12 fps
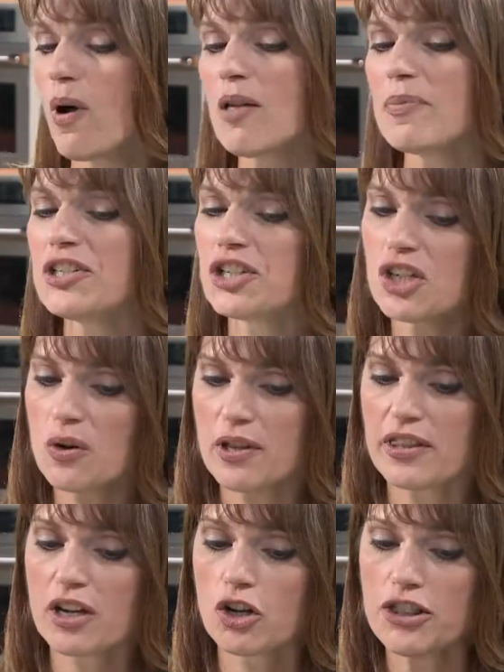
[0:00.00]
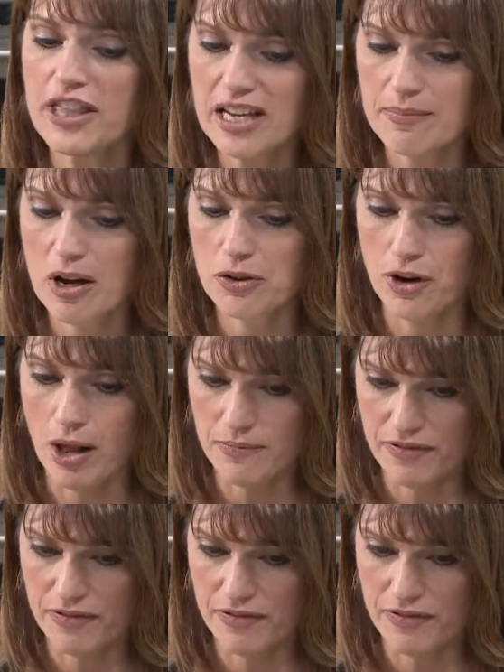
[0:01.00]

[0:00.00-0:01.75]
Well, but you know what? The good thing about um,